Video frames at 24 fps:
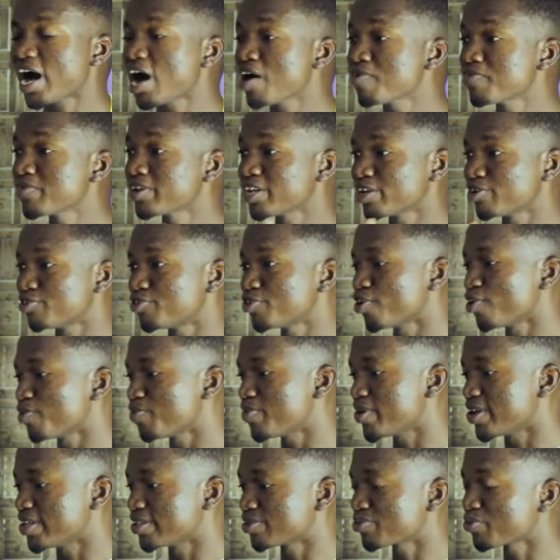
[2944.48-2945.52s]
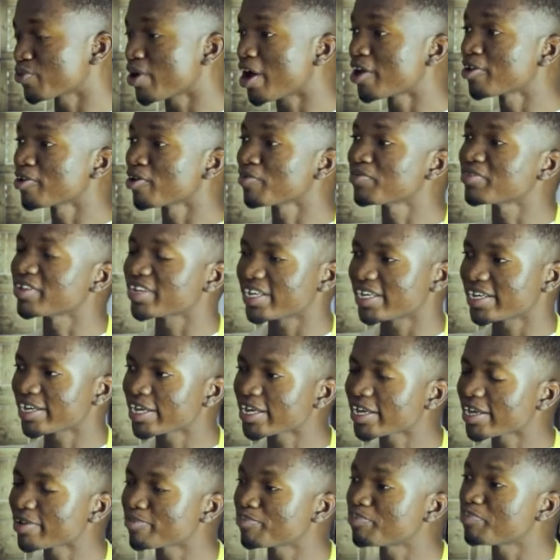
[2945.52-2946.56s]
having a job is one of the
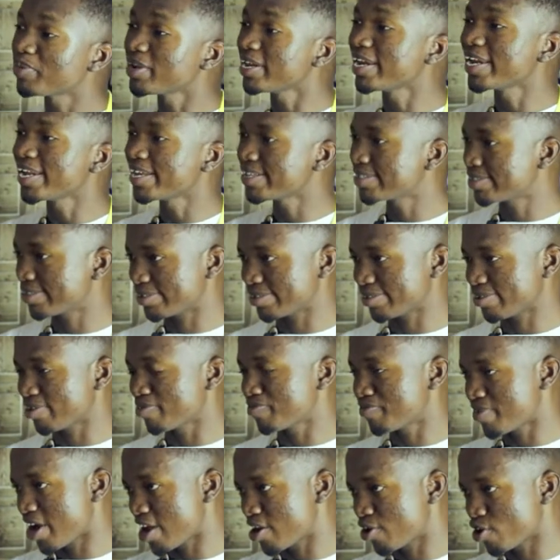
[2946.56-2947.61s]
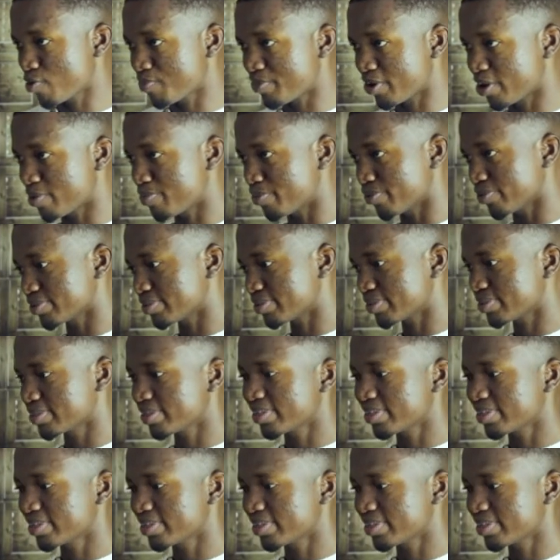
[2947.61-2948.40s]
pillars of finding your purpose.